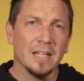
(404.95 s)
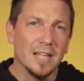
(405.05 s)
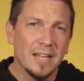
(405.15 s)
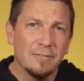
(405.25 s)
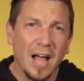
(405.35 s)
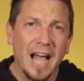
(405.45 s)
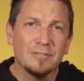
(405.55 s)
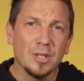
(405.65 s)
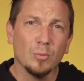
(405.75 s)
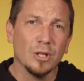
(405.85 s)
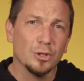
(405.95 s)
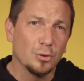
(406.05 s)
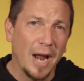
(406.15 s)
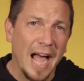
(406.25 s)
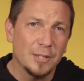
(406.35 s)
Live lives that will
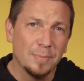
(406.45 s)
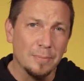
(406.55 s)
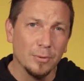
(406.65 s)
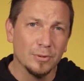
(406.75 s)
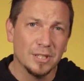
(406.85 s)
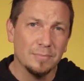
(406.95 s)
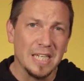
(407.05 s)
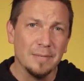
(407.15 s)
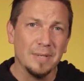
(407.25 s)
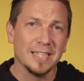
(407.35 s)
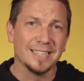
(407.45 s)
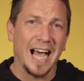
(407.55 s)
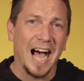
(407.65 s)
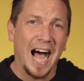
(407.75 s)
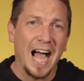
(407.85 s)
attract people to me because
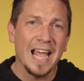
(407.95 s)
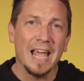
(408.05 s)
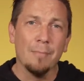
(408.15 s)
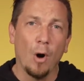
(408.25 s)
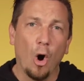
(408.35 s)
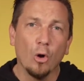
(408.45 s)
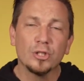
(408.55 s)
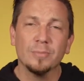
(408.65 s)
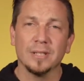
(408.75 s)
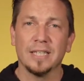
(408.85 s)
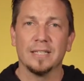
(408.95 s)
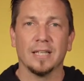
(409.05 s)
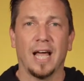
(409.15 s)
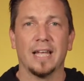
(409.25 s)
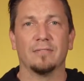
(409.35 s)
I am ultimately the
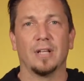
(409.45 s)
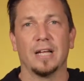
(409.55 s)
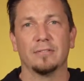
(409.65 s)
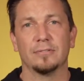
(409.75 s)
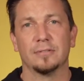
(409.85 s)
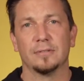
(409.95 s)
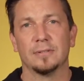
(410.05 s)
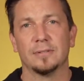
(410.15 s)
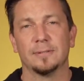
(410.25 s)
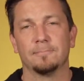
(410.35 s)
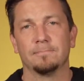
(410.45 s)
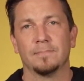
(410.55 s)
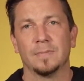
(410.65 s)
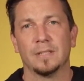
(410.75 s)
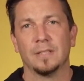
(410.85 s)
light of life.
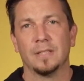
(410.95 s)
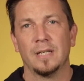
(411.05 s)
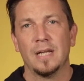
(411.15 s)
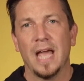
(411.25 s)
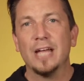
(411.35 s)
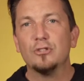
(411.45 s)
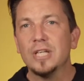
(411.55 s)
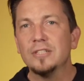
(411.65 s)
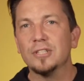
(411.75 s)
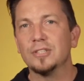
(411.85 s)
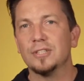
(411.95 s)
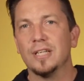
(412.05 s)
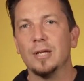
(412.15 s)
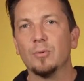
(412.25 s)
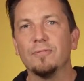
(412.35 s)
And Jesus,
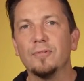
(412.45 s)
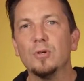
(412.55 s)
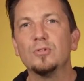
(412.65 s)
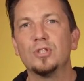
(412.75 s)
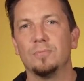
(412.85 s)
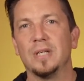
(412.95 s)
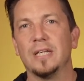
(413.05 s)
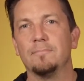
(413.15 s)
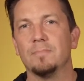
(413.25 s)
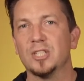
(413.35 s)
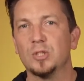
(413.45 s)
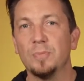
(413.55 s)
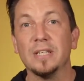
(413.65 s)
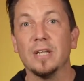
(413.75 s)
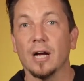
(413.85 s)
he refused to be a
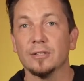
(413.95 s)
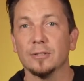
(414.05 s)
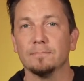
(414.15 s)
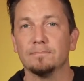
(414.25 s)
spin doctor.